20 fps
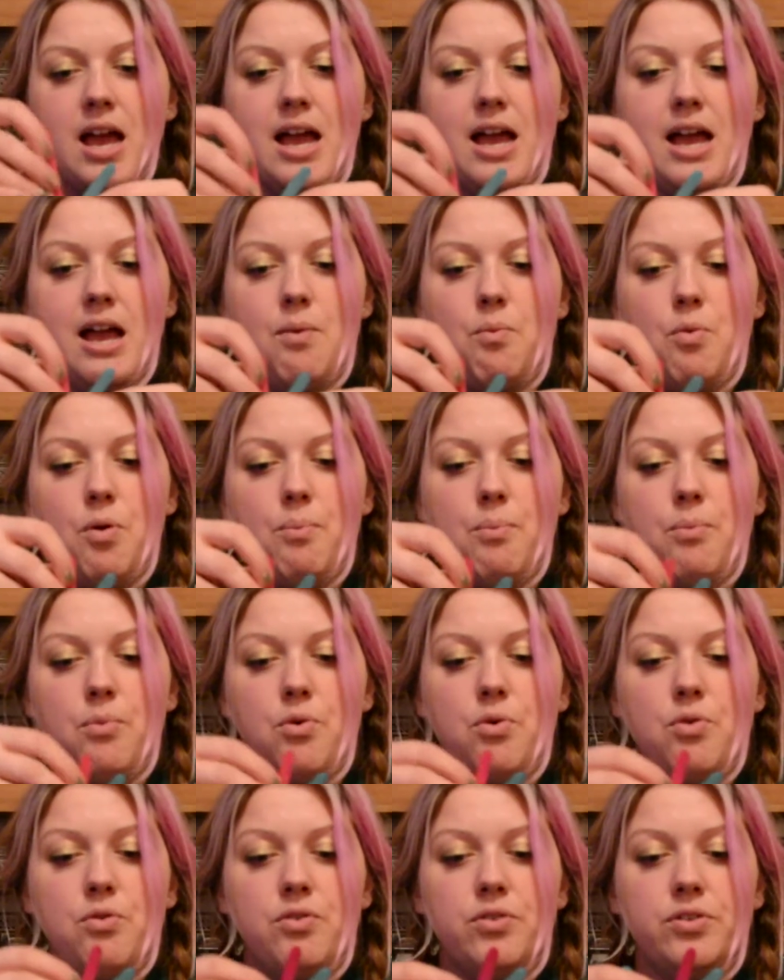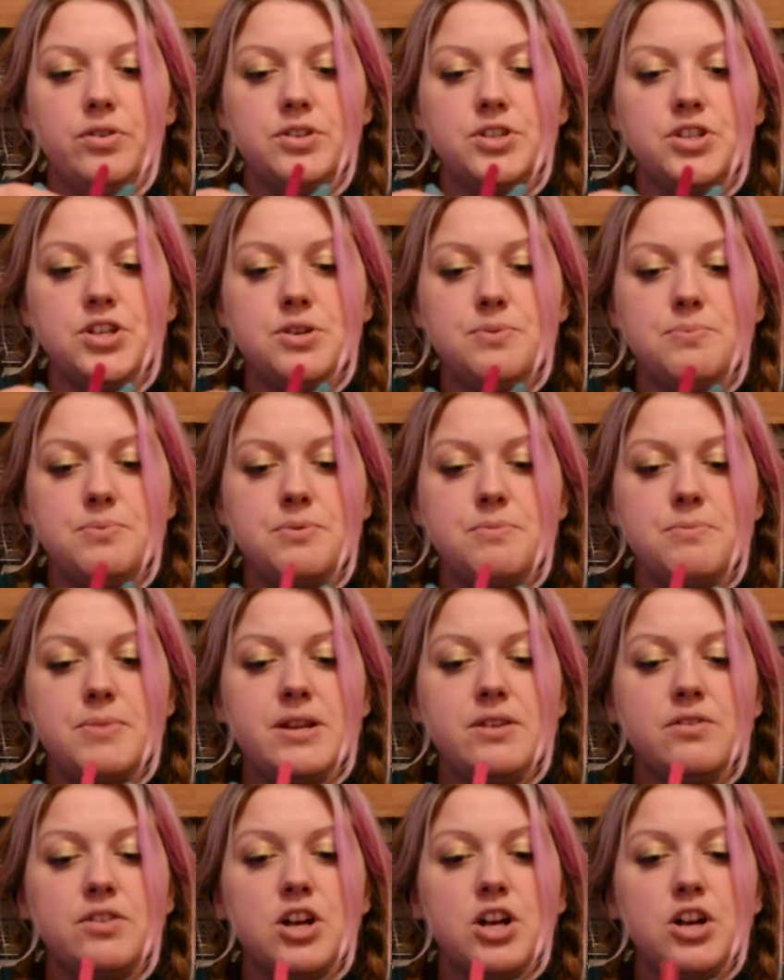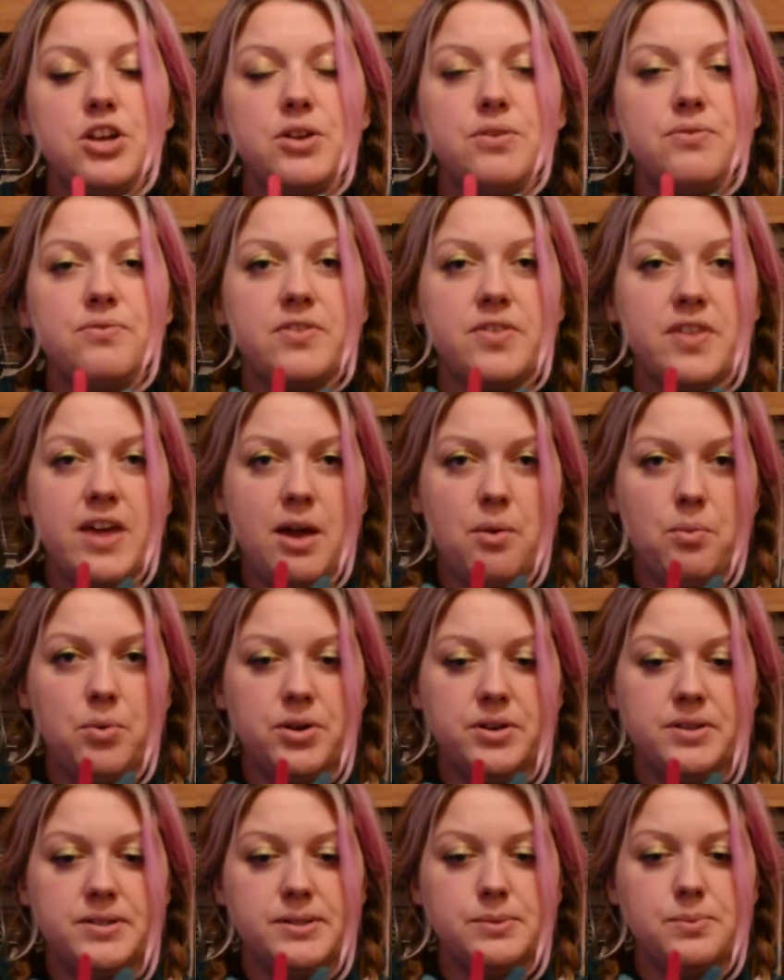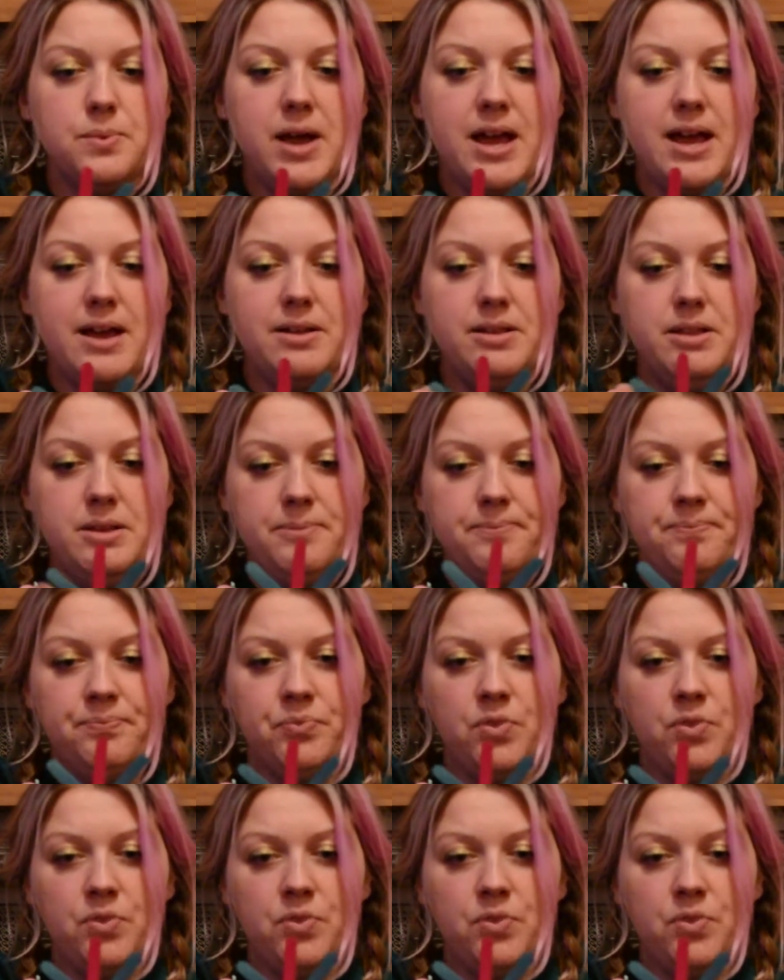And one more on top, and a bit of glue for that one as well.